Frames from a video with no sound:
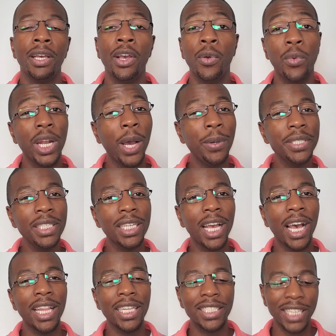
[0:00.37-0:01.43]
When I was in
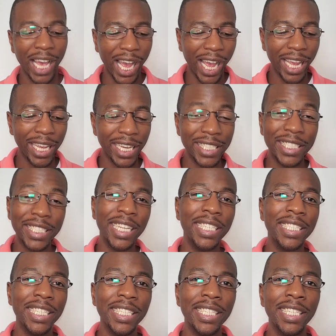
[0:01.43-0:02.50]
college, I
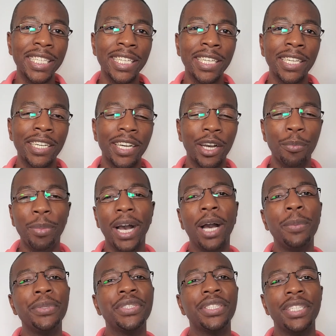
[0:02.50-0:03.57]
attended a
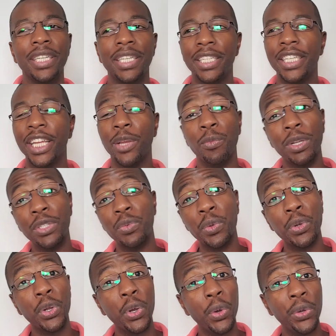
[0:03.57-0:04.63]
Bible study in which we were
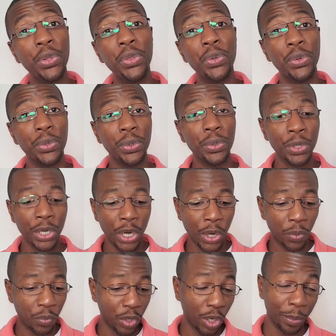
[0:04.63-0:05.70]
going through
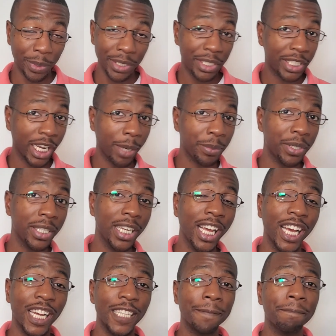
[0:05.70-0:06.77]
Romans chapter
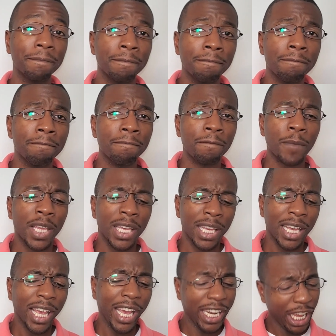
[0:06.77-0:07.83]
9.
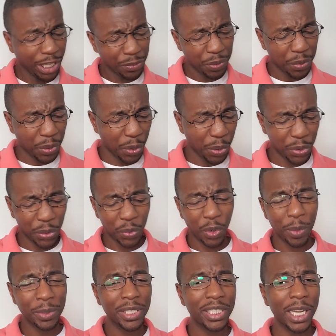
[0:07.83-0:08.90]
And as we were going through
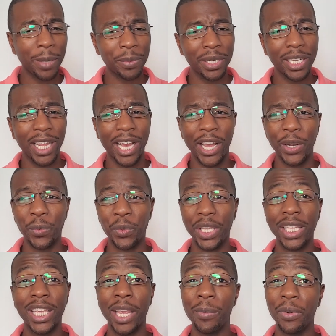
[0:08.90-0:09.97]
Romans chapter 9, we
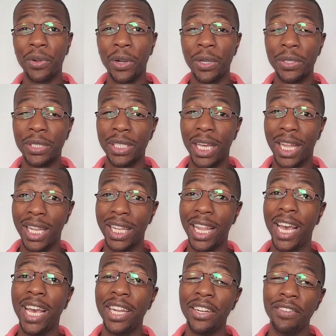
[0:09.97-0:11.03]
came across a
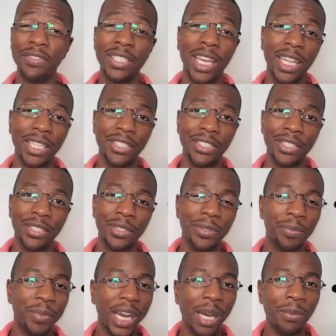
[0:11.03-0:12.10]
lot of challenging
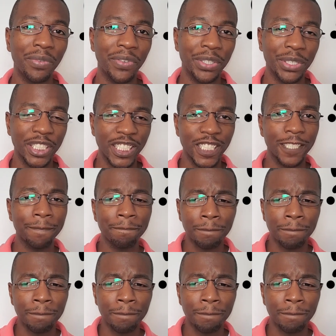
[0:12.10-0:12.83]
Bible verses.